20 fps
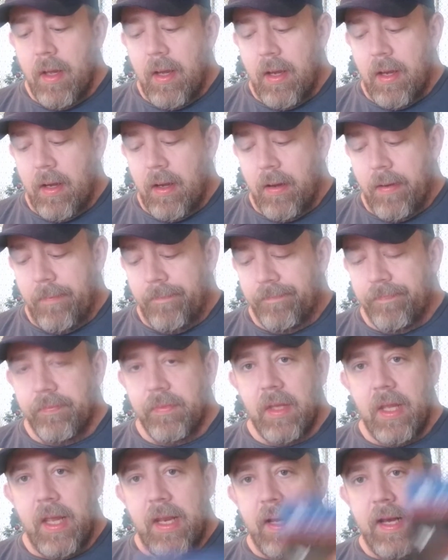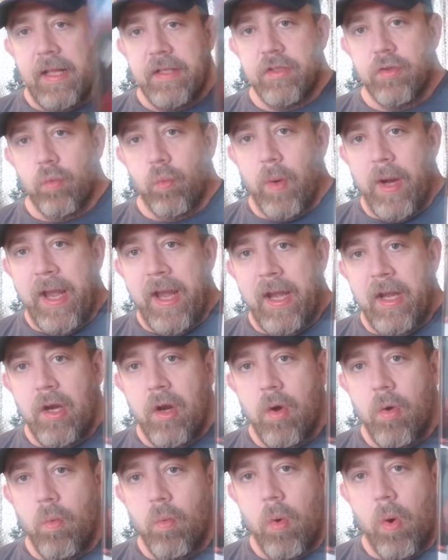And it's Raid
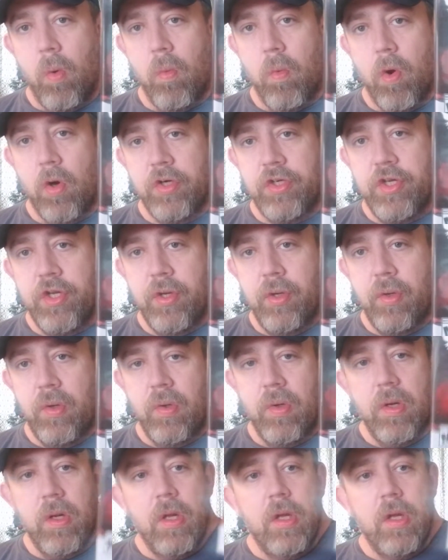World War II.